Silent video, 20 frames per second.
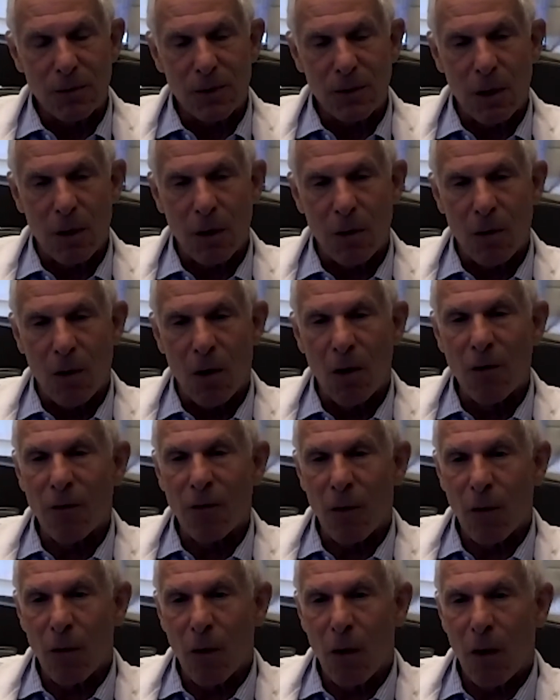So
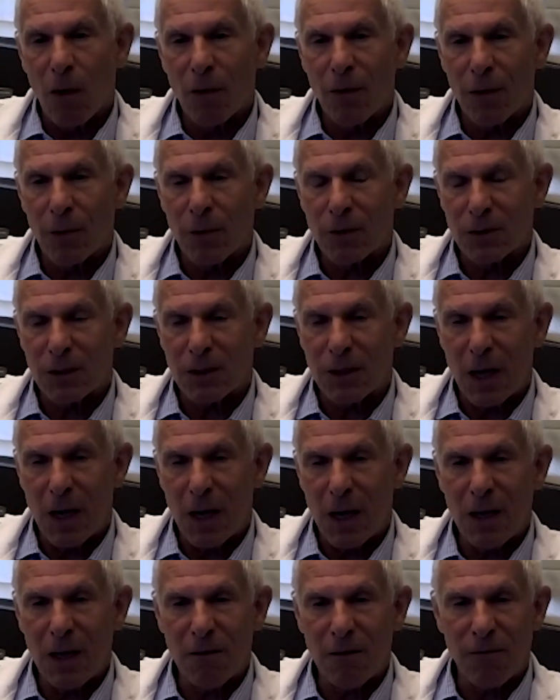overall, there was an
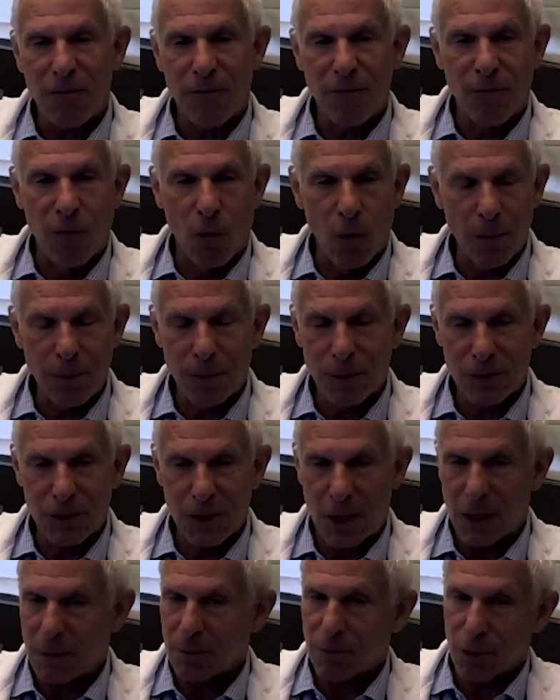
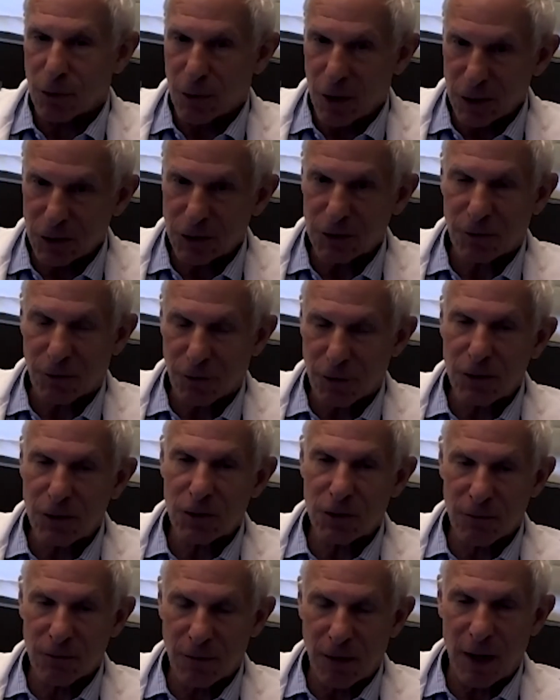84% progression-free
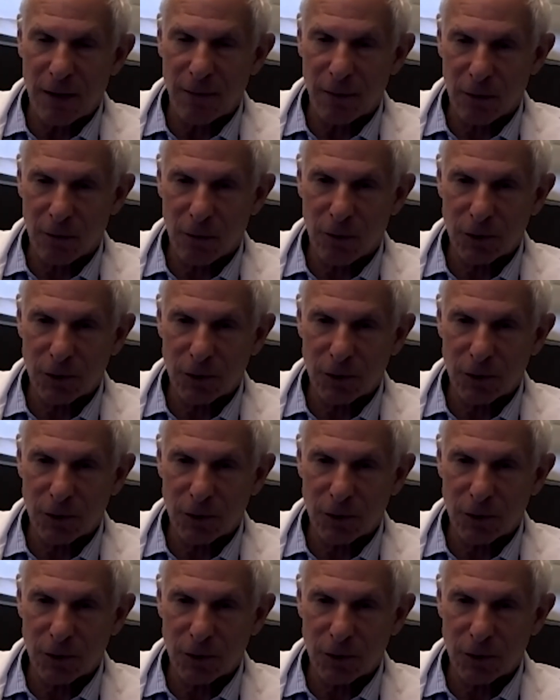survival,